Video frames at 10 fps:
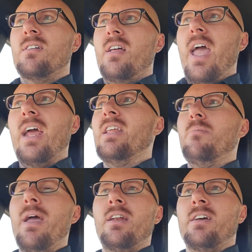any
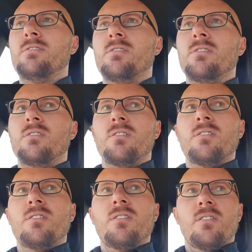maintenance.
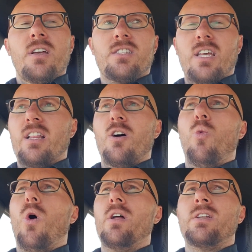It's like the
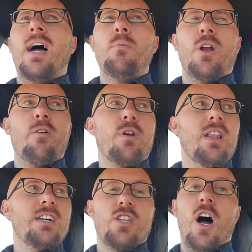one time when I
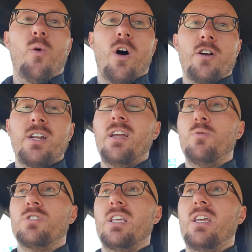realized the hot water tank
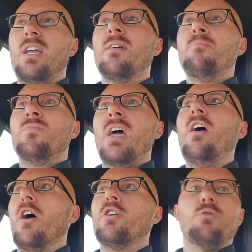was leaking, they
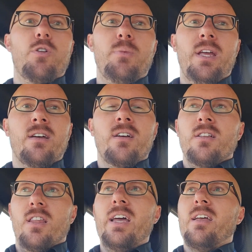argued with me.
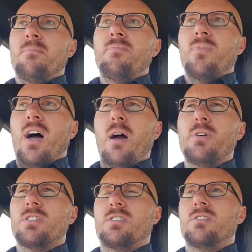Like
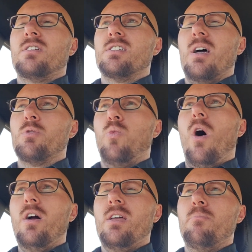because I was
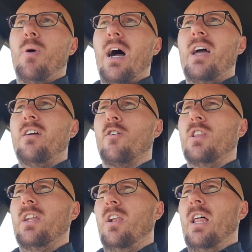walking by our
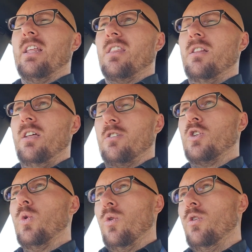little, like the little
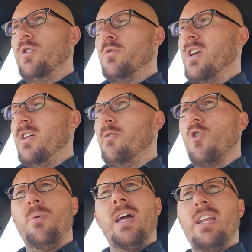tool utility
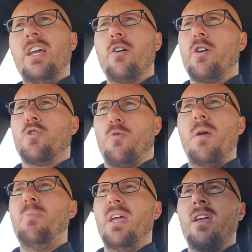room and I could hear it
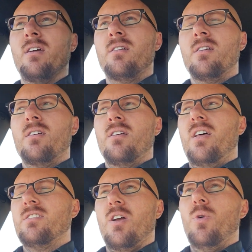dripping. And I
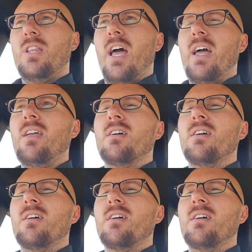was like, what the heck?